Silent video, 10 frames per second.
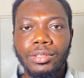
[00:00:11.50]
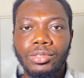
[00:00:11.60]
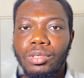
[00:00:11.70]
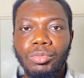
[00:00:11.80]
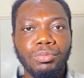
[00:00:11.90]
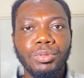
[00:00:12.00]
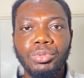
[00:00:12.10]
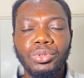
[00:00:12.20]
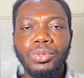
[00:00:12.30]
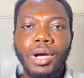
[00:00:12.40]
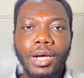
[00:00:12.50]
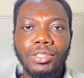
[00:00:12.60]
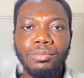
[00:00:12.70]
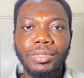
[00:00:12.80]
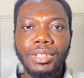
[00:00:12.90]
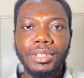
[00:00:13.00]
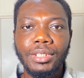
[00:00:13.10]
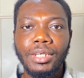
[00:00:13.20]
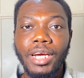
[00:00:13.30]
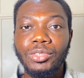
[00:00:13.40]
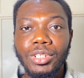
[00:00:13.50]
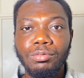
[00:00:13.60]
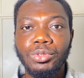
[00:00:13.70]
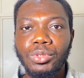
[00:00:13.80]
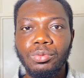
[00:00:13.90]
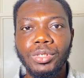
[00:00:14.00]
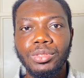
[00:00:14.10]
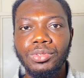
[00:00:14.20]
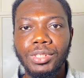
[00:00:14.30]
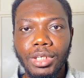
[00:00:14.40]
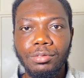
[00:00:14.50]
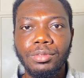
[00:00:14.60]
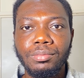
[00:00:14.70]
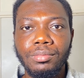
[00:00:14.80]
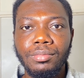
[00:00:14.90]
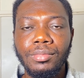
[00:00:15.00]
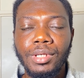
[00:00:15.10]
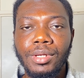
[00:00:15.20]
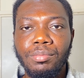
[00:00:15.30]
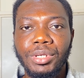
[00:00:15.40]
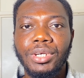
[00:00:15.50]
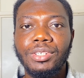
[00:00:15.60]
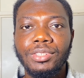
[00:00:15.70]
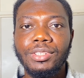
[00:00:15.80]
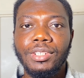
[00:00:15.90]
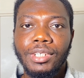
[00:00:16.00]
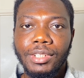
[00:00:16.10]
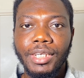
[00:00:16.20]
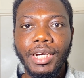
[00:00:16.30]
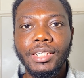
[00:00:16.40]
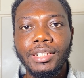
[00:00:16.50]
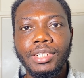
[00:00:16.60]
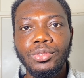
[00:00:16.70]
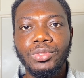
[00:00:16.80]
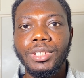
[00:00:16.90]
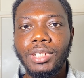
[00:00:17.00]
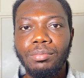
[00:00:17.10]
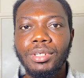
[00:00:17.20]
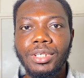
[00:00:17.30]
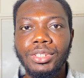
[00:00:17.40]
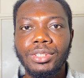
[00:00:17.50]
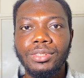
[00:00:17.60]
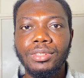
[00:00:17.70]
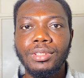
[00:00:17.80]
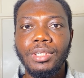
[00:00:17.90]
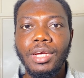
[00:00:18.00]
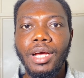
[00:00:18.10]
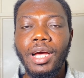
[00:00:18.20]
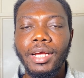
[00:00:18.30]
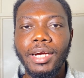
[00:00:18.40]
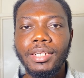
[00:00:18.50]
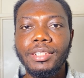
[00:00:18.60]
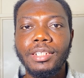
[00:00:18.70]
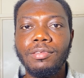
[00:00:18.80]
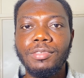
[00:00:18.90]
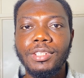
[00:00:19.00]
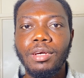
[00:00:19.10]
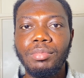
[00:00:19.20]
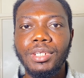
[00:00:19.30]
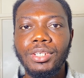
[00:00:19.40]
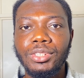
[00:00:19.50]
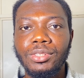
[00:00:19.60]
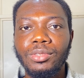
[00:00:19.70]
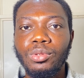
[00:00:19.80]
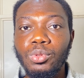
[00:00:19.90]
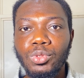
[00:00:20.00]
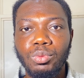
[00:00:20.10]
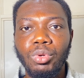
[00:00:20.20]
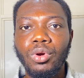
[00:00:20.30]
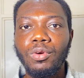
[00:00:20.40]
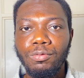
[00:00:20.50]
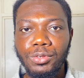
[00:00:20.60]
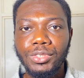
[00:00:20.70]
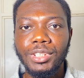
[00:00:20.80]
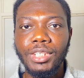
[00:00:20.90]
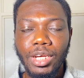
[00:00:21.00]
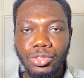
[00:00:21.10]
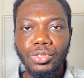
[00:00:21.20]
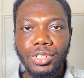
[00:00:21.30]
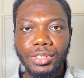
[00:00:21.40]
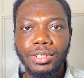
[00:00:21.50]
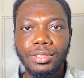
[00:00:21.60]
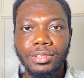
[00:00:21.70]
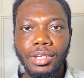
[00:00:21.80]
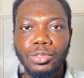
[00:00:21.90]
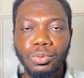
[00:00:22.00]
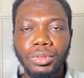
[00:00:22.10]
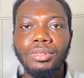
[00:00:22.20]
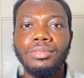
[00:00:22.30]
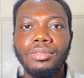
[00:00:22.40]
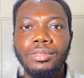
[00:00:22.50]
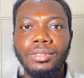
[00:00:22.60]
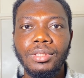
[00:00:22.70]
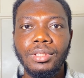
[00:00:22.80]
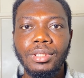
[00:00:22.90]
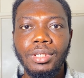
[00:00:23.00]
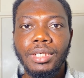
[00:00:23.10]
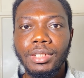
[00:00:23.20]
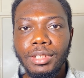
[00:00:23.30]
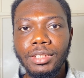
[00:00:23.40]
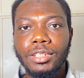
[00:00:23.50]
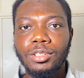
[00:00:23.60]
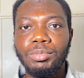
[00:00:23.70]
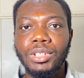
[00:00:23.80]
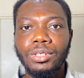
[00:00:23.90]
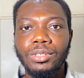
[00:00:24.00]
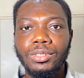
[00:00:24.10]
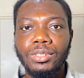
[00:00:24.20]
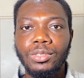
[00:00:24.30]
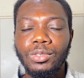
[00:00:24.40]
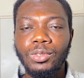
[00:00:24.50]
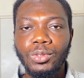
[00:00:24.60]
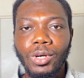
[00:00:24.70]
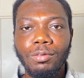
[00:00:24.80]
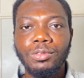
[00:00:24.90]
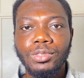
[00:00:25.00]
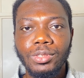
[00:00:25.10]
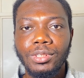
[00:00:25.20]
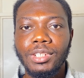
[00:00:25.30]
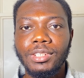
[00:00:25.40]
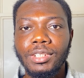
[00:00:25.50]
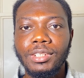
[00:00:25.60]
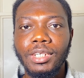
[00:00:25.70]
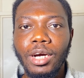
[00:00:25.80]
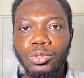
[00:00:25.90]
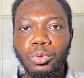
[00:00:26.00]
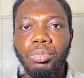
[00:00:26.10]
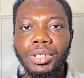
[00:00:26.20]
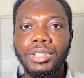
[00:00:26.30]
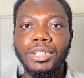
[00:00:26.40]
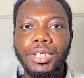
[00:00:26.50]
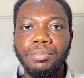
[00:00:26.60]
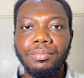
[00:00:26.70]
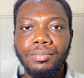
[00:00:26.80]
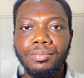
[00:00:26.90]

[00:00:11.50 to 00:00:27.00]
Some of people do ask me, I don't even know where to start from, because the Canada student application and Canada visa application looks more confusing and stressing as well. This is because you haven't understand how to play the game.